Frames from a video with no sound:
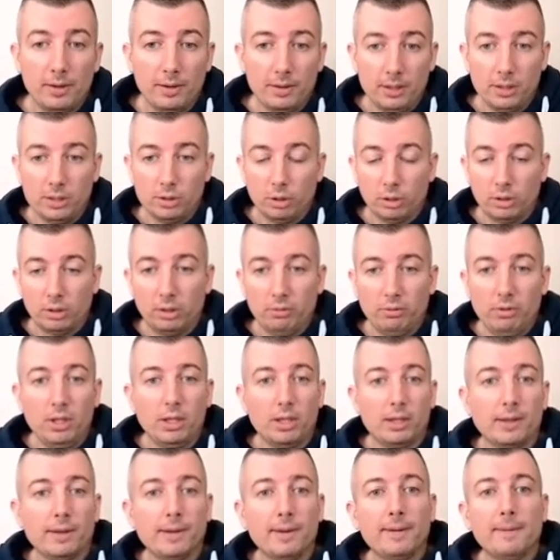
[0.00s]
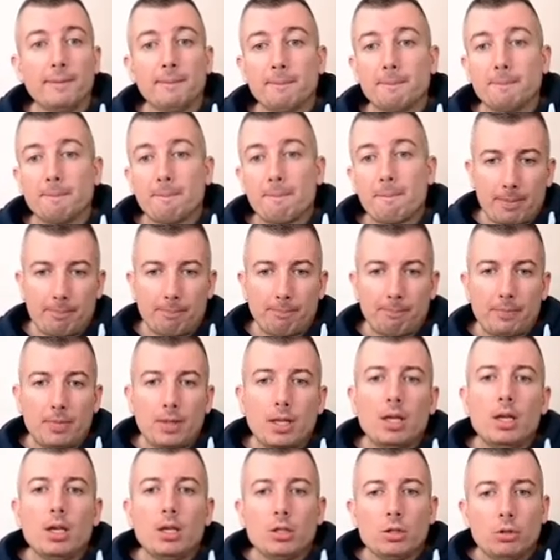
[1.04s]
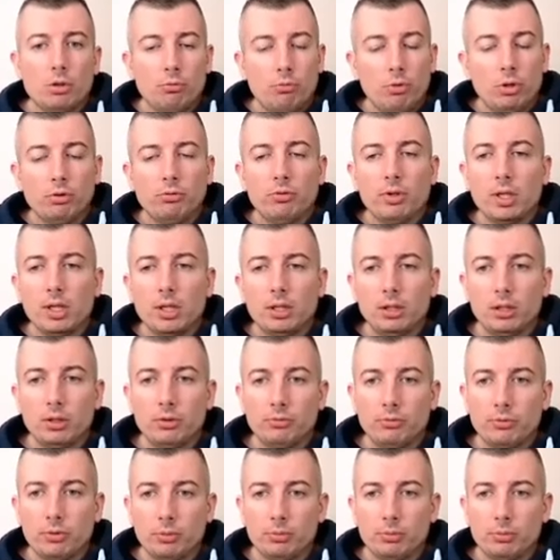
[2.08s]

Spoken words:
it's totally winning. So what we can learn from